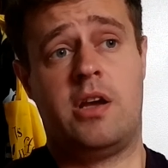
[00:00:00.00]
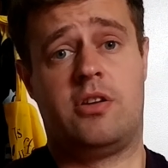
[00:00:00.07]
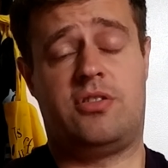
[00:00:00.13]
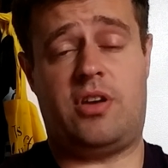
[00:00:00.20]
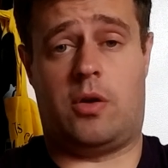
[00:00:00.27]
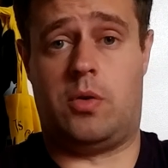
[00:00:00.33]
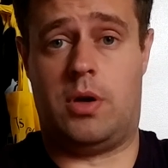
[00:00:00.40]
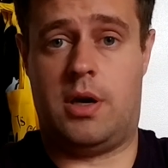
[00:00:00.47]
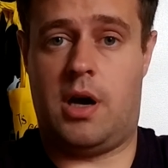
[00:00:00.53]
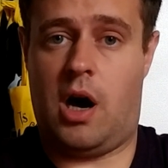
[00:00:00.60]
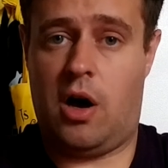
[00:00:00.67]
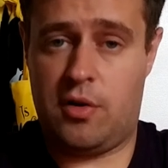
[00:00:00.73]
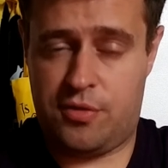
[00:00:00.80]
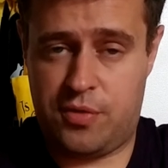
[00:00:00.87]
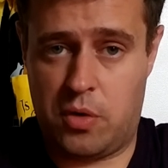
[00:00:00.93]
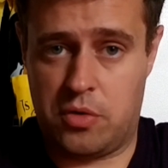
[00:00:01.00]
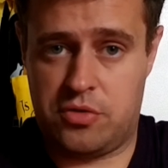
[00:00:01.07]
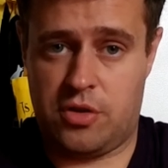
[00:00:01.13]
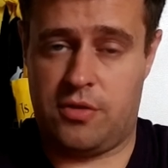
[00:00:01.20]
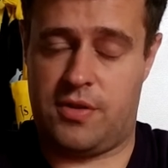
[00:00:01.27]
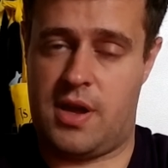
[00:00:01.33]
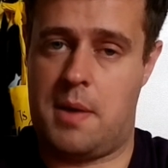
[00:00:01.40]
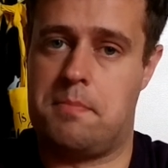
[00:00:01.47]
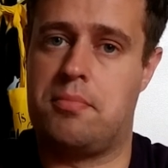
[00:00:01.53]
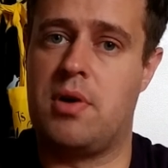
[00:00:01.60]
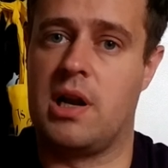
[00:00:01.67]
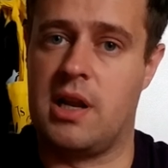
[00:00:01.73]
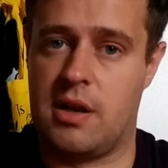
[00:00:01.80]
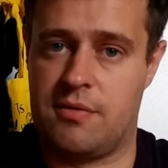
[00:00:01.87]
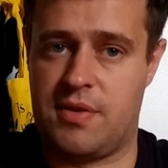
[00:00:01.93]
So, our thoughts of it,
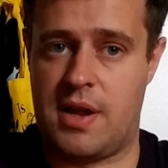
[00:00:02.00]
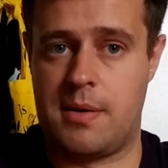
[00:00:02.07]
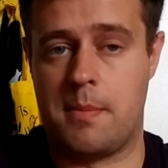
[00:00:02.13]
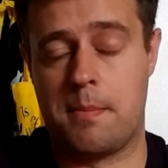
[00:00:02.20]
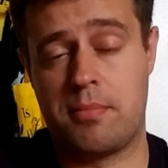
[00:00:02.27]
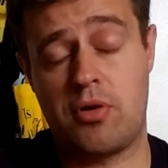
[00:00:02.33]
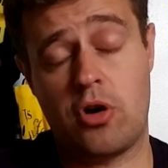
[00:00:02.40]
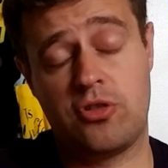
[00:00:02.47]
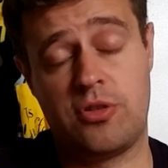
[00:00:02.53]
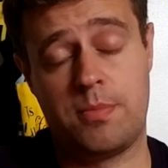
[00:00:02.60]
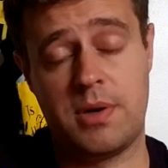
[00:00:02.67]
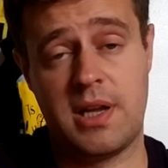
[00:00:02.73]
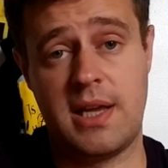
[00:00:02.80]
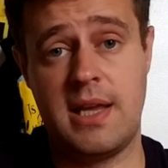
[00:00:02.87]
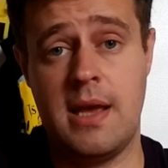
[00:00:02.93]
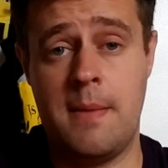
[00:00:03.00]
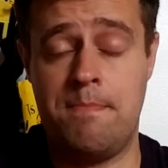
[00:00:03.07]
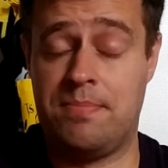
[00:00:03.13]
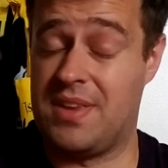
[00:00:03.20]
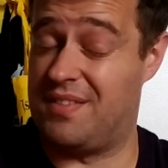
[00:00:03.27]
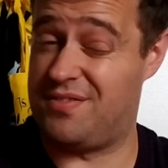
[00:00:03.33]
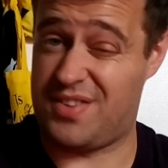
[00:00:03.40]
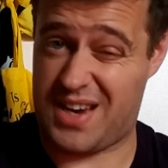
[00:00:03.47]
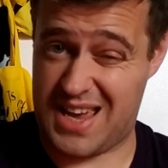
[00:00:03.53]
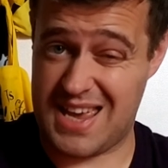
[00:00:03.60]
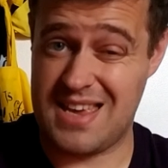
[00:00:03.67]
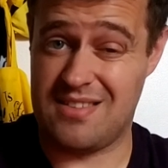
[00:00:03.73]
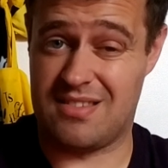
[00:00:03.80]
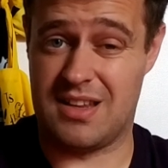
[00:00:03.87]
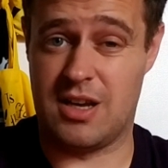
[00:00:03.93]
brilliant event, possibly, in
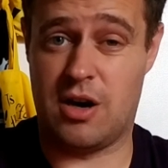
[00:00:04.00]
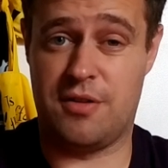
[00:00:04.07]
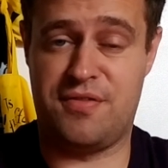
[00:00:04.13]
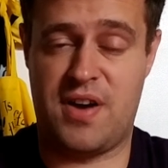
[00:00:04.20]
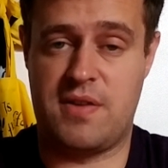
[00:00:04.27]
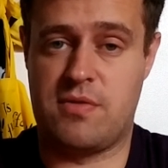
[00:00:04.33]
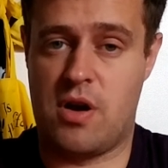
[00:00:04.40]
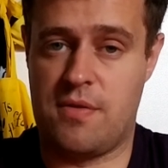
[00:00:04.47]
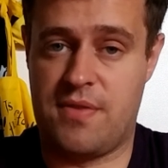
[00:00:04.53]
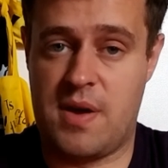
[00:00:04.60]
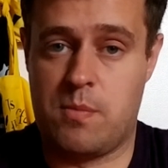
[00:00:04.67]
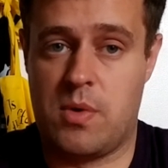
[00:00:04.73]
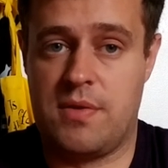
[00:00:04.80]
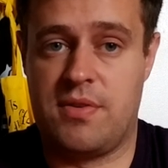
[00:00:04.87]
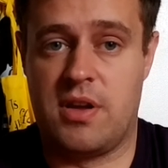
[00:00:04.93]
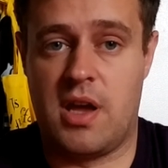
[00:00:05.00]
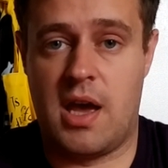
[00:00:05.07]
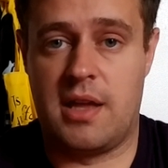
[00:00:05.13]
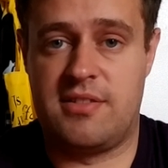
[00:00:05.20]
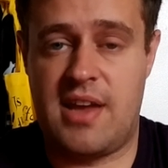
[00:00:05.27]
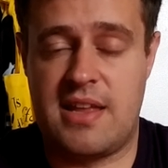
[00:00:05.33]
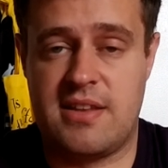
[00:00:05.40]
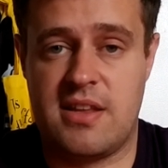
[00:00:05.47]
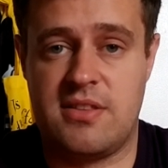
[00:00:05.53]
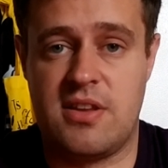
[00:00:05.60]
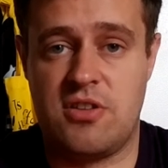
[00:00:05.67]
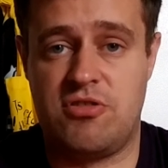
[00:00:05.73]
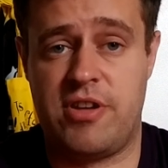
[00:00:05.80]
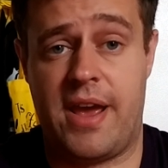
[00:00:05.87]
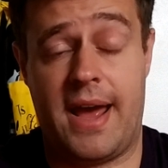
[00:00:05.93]
fact, easily our favourite event we've attended
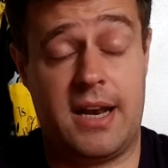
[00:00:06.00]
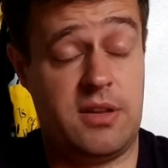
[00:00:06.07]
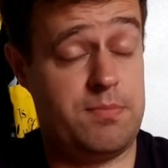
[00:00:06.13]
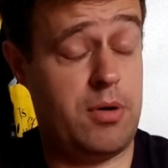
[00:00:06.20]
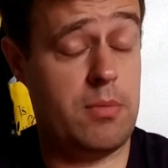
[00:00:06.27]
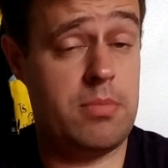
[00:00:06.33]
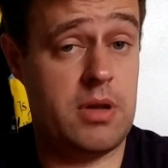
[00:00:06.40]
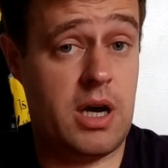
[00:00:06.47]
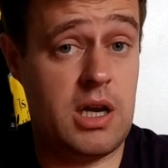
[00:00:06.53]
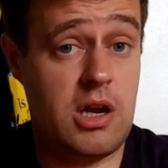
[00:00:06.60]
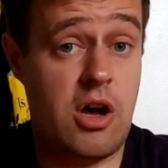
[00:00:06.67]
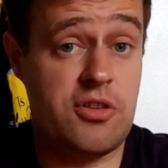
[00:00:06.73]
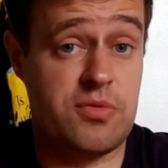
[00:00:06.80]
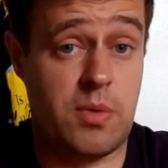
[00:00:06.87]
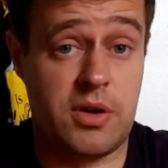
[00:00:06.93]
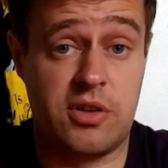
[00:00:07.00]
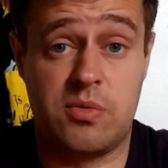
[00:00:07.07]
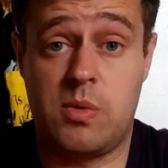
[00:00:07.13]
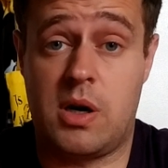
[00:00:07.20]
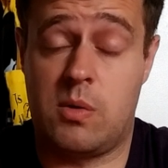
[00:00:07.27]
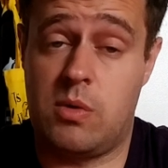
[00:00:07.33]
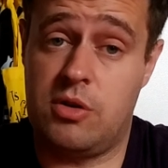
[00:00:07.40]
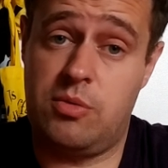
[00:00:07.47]
this year, and it's probably our last one as well.